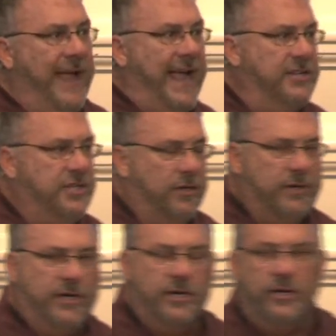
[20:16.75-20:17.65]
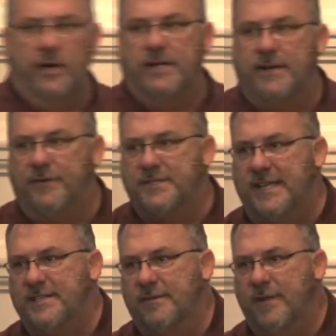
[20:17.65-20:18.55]
had children and you're in a different
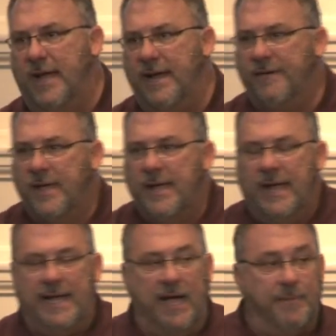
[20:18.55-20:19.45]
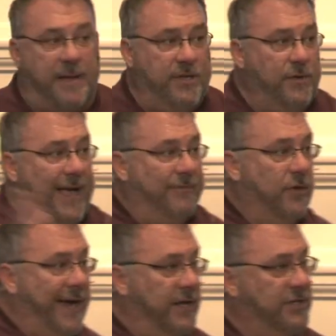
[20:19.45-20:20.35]
season of life, and now maybe you have
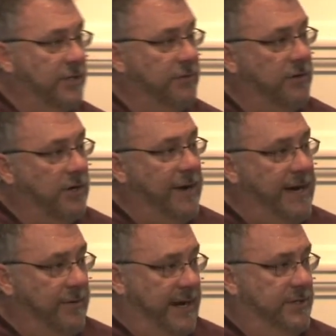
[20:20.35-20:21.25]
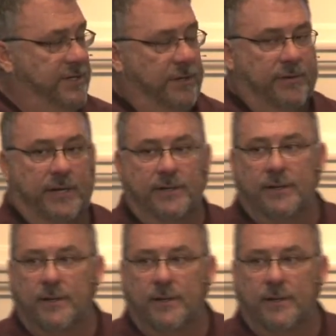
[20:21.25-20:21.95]
grandchildren or great-grandchildren,